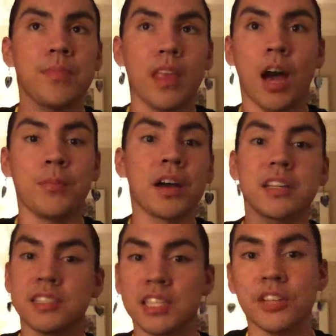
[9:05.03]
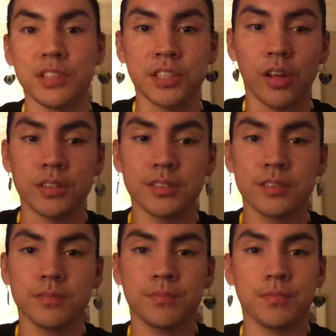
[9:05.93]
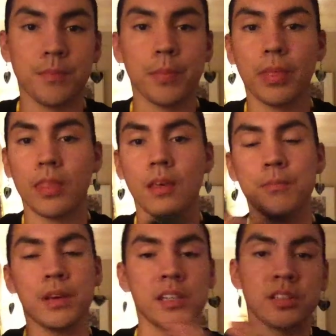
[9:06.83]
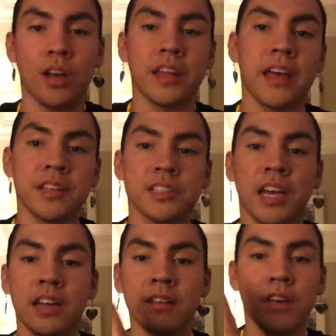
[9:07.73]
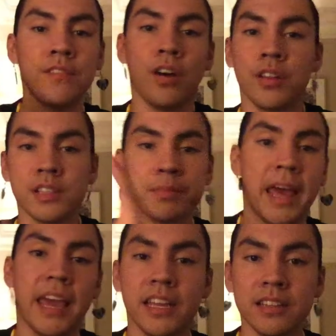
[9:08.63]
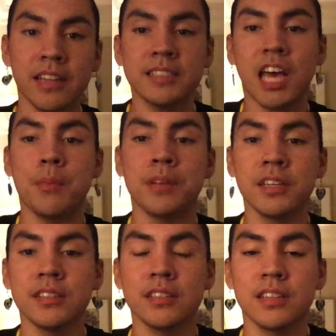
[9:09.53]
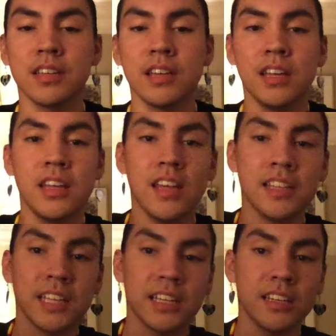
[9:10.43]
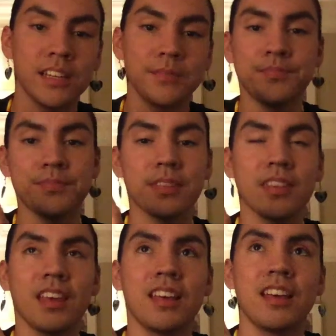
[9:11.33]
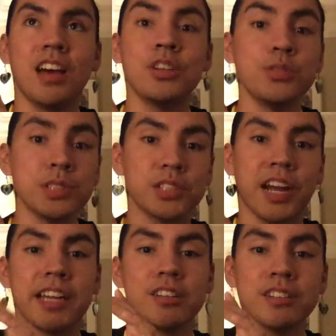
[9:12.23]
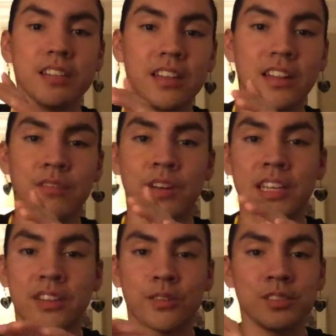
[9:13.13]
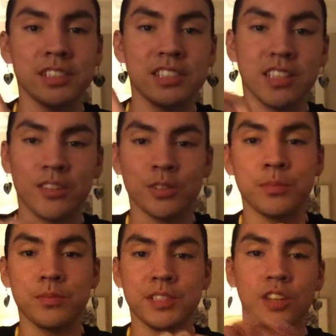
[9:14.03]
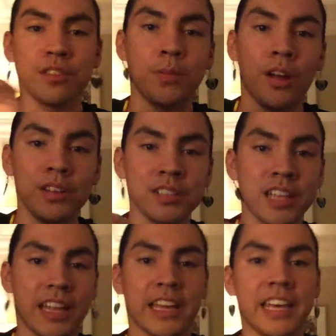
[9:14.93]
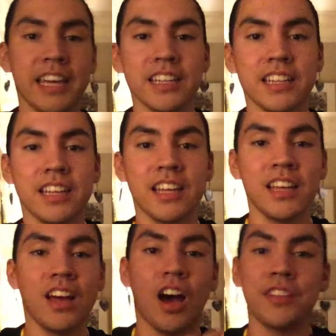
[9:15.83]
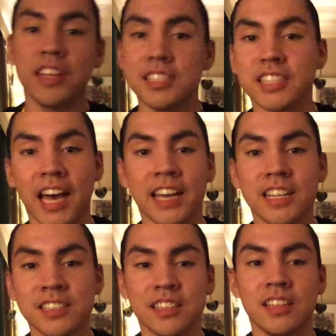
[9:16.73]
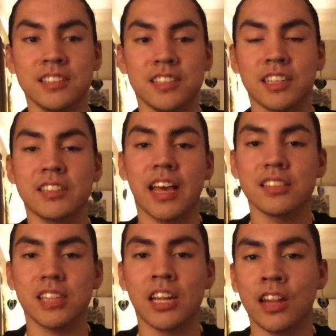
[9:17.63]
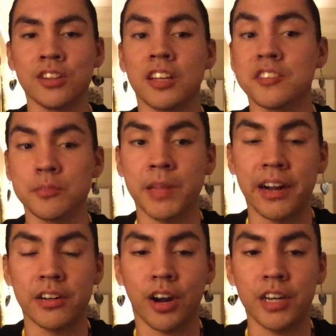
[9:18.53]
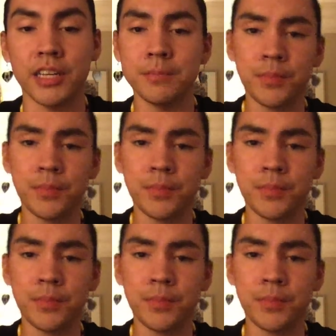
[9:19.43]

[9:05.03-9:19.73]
I'm not going to see the results. Because on the other side of all this pain that's happening, it's like a a Newton's cradle like those those silver balls that like hit on this side is the success and i learned this from darren hardy